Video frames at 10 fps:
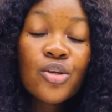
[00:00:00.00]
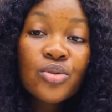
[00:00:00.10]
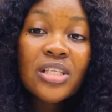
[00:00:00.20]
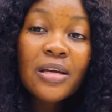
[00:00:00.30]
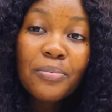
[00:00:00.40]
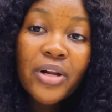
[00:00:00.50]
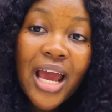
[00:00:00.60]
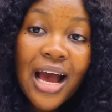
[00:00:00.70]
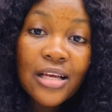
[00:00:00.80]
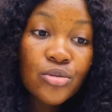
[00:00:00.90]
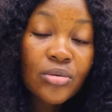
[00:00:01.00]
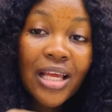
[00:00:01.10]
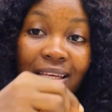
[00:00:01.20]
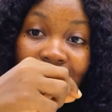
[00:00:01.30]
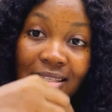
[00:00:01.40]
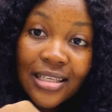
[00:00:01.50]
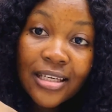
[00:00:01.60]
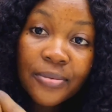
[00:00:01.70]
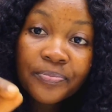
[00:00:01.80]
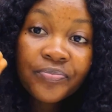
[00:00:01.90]
So the employer has to like
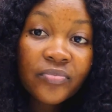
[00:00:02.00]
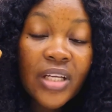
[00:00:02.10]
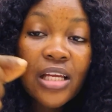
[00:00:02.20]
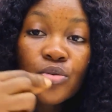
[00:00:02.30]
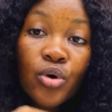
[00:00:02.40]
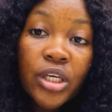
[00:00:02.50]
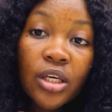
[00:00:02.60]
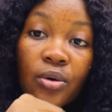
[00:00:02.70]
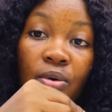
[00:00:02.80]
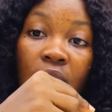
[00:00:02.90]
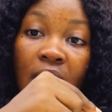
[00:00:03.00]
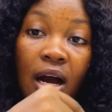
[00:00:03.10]
tick that, okay, oh,